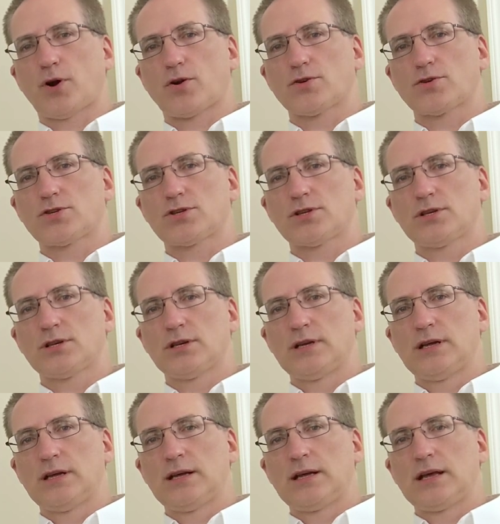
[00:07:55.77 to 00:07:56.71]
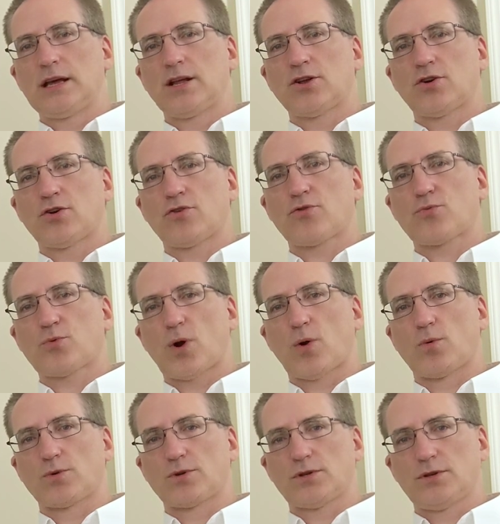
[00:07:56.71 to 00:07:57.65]
burst in her
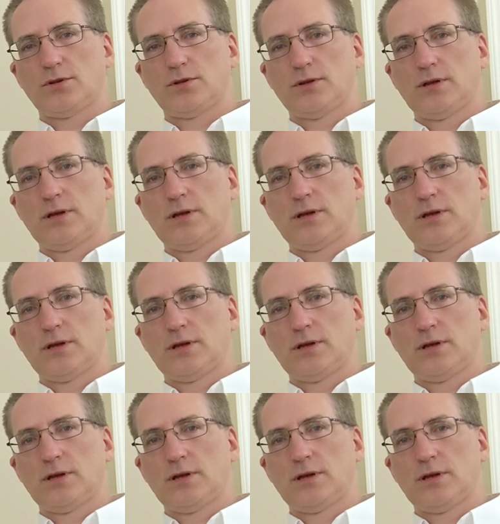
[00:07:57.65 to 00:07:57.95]
throat.